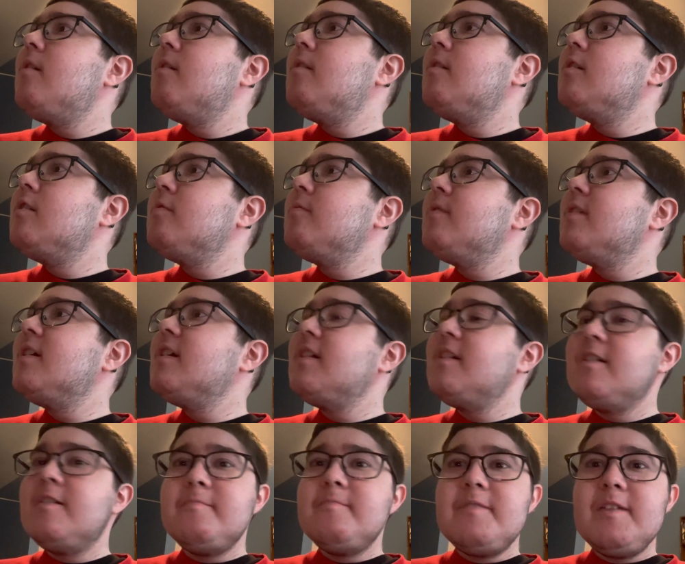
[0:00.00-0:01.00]
Anyway,
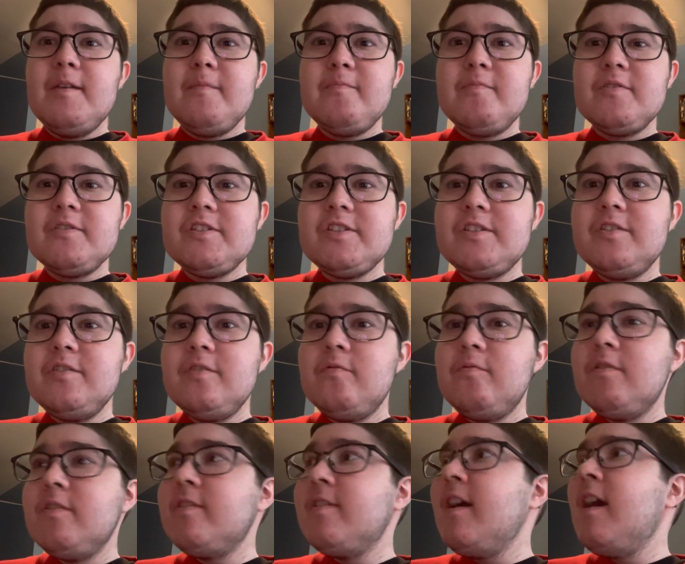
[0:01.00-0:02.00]
um, yep, we're still
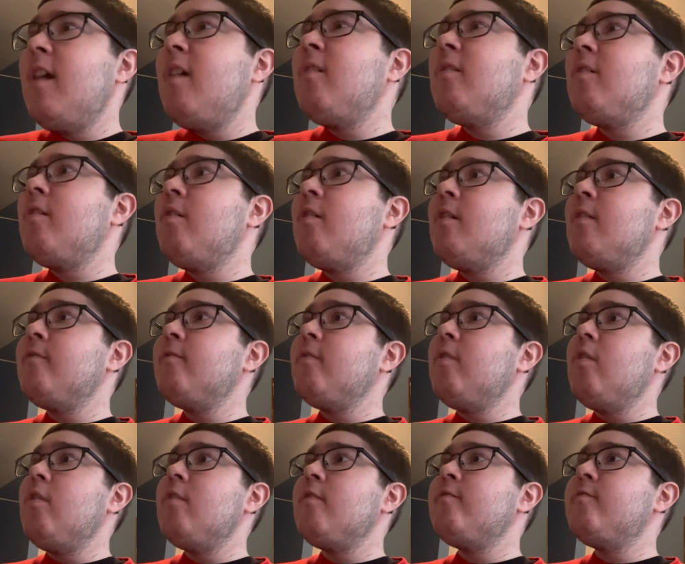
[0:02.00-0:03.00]
without our
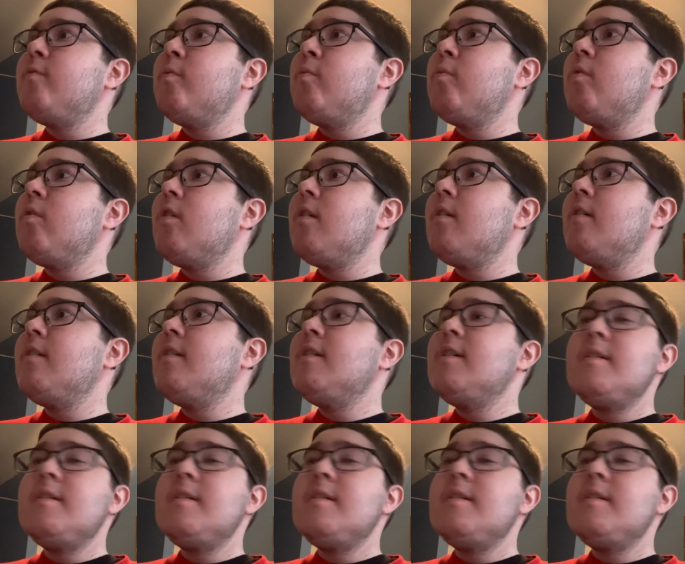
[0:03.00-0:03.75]
our four